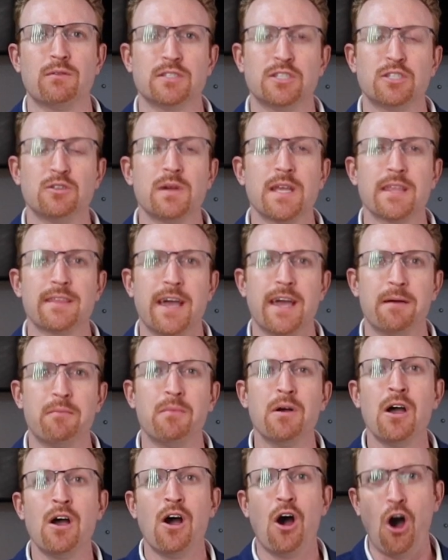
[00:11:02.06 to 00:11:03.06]
was doing
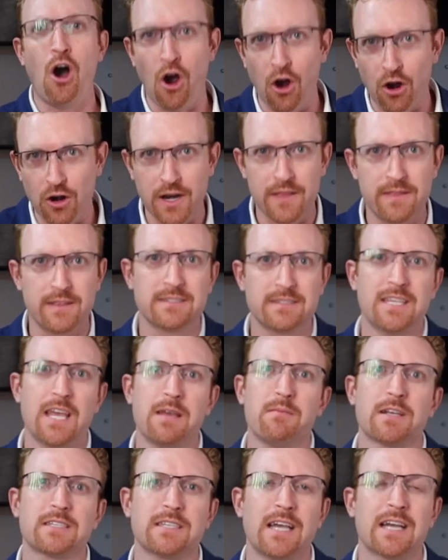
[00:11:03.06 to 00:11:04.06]
them, are in the
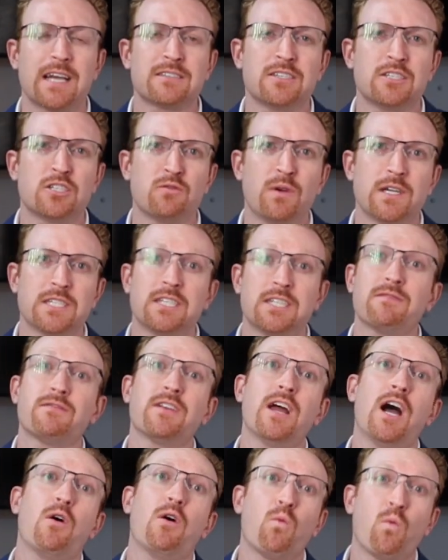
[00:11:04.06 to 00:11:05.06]
same exact situation,
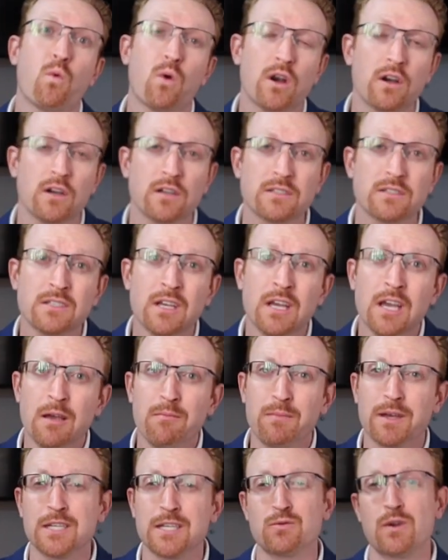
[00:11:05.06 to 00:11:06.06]
if not worse,
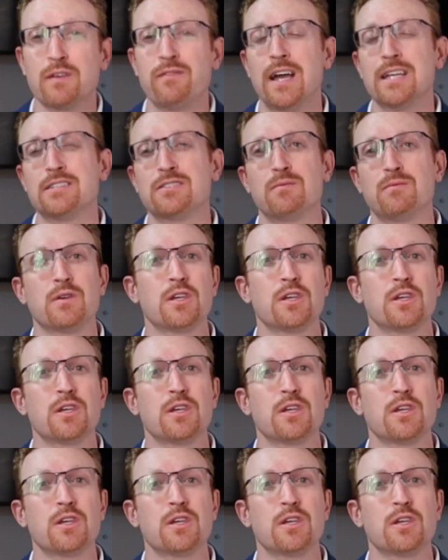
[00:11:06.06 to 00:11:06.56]
because we've had some